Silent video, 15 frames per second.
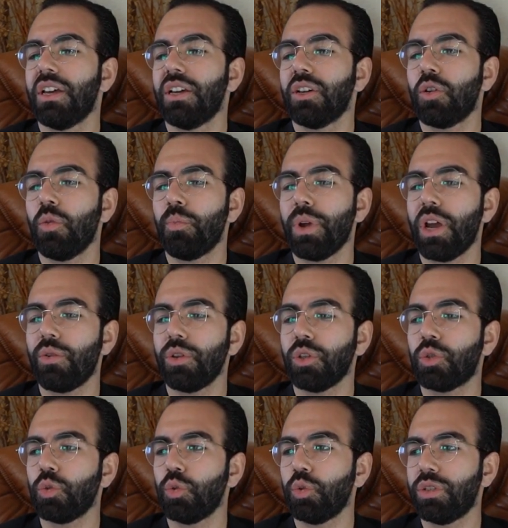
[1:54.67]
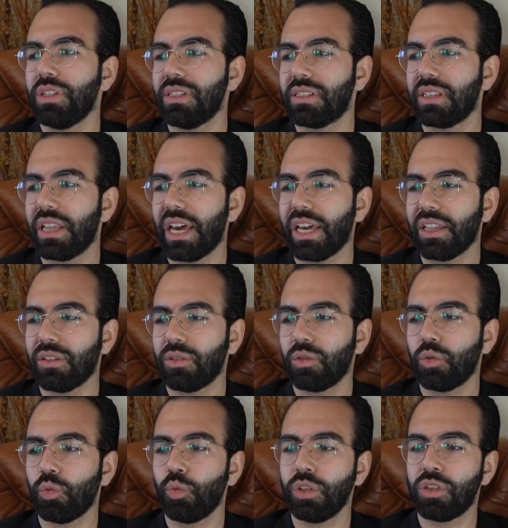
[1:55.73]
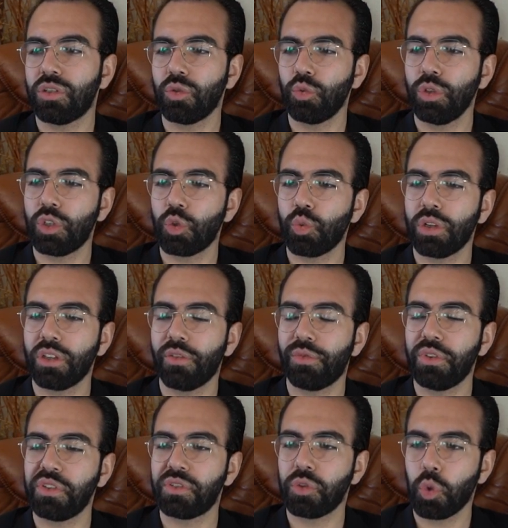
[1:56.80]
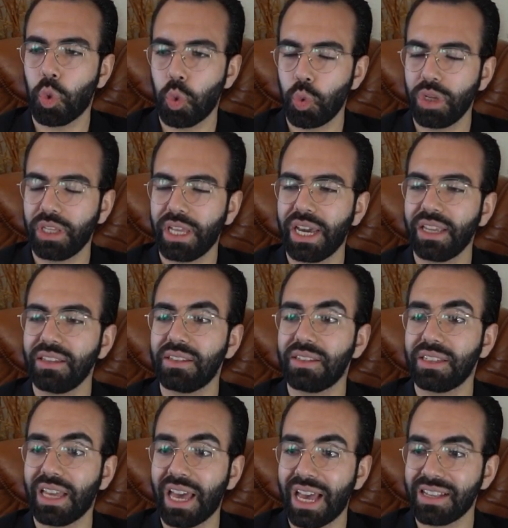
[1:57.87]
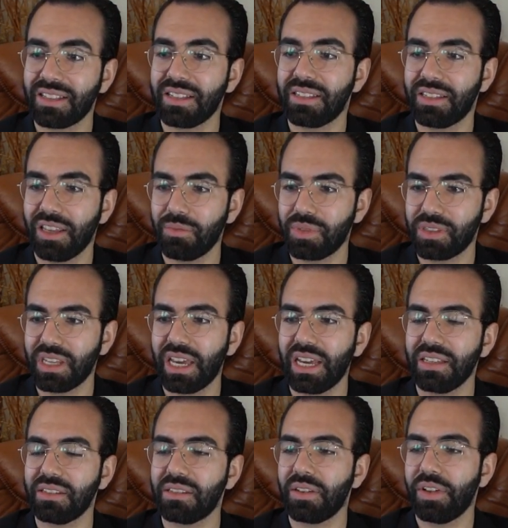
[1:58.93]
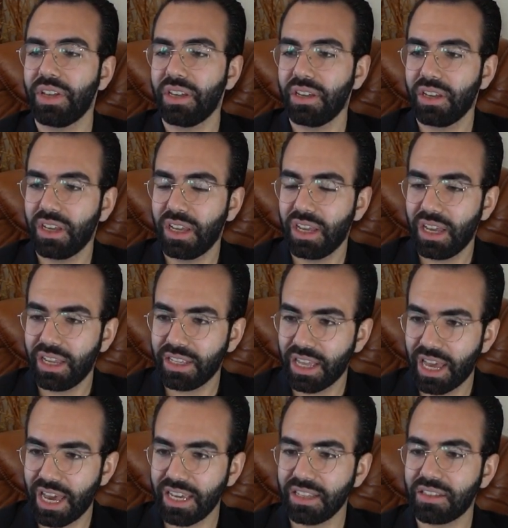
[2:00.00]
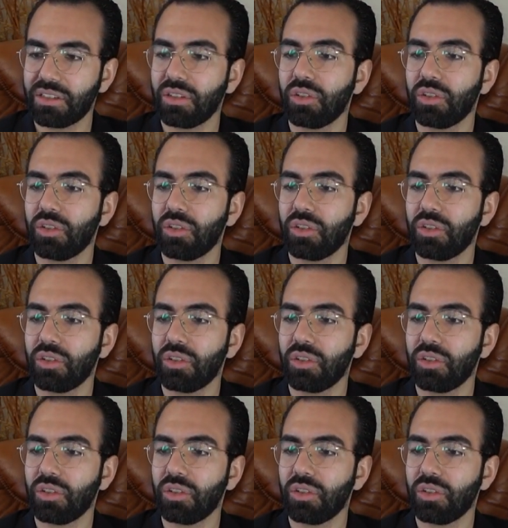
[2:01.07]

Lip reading: Comparing to this line, which one of these 3 lines has the same size and height